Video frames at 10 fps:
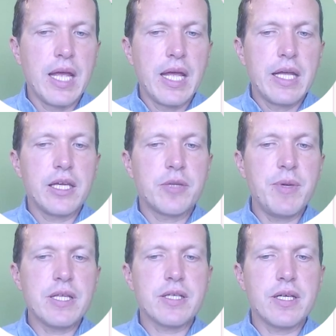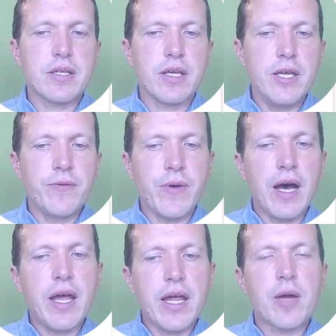It means that if
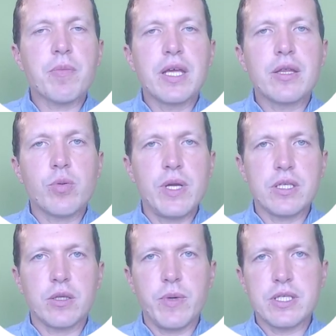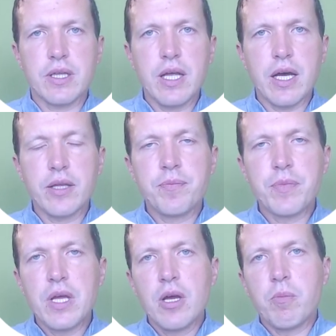I am in 2029,
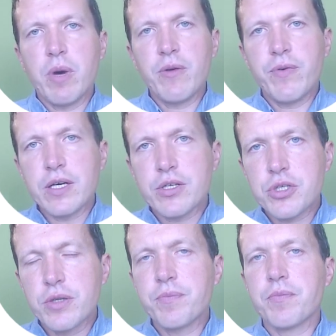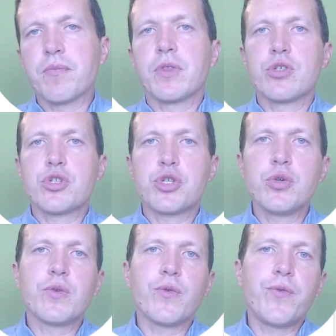my function
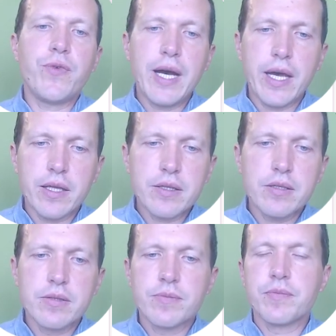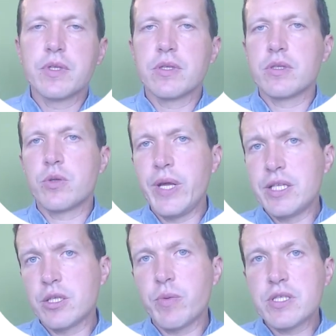should find
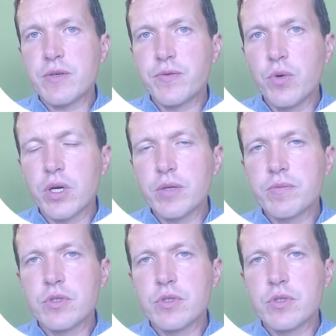2024.